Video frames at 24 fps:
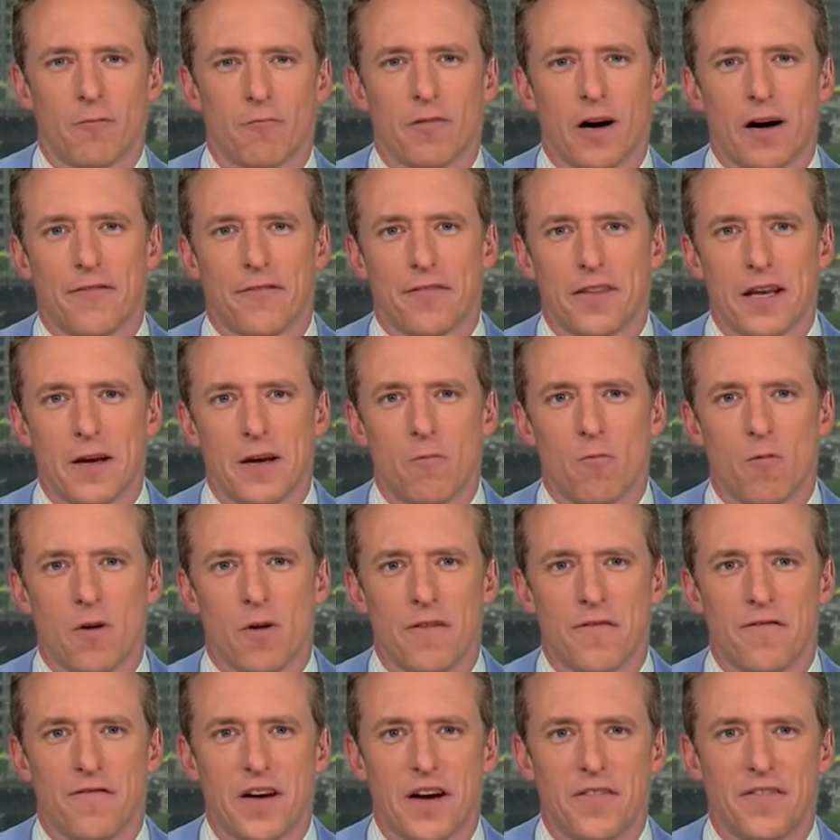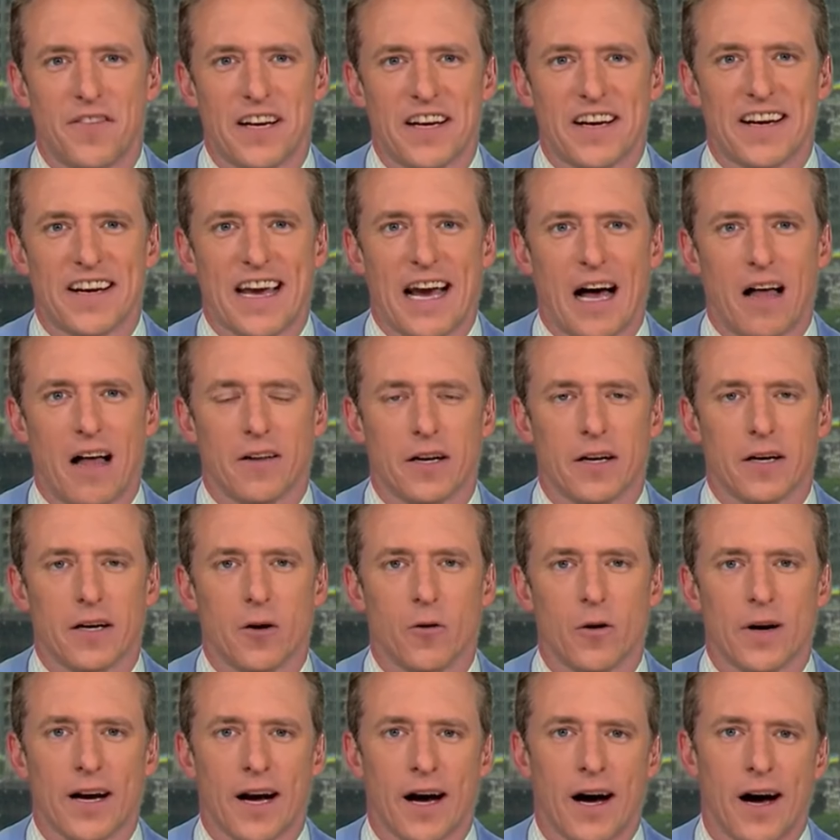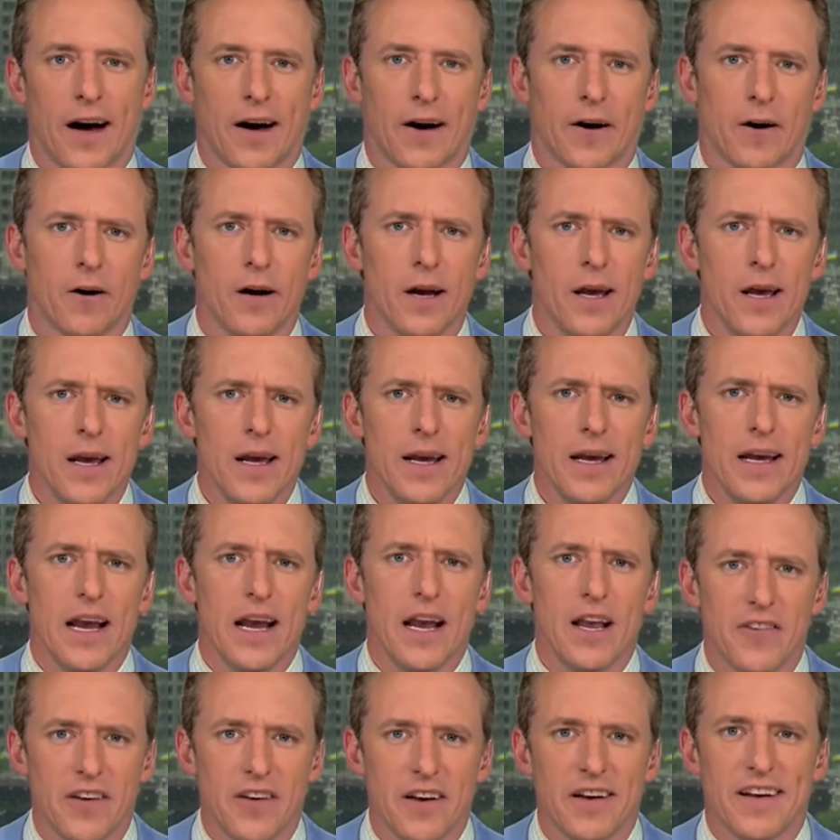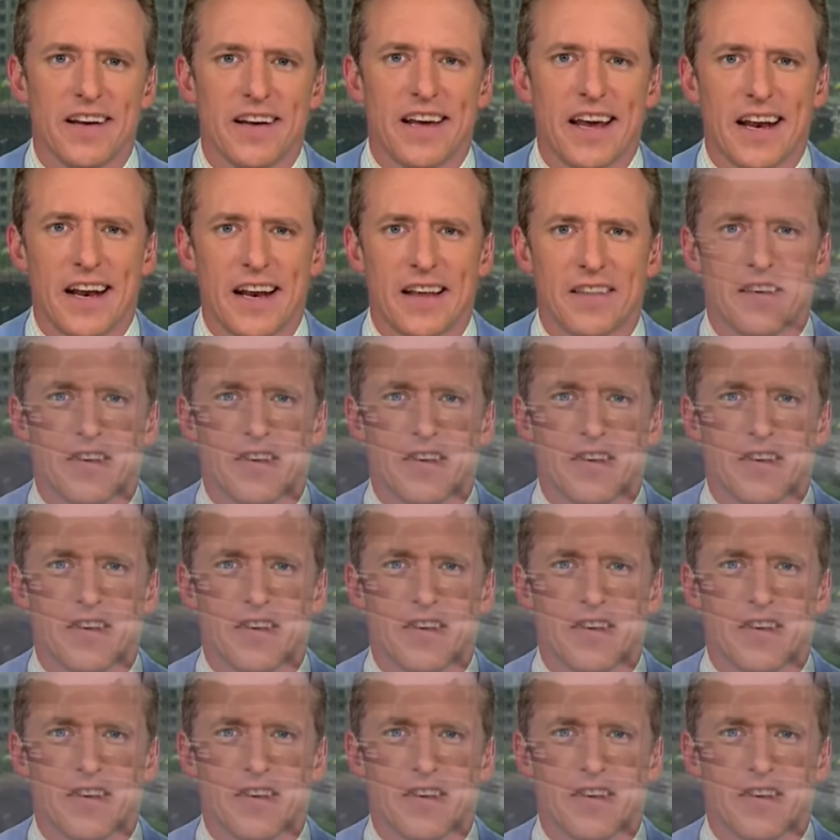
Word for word: roughly 150 a gallon and going higher, isn't getting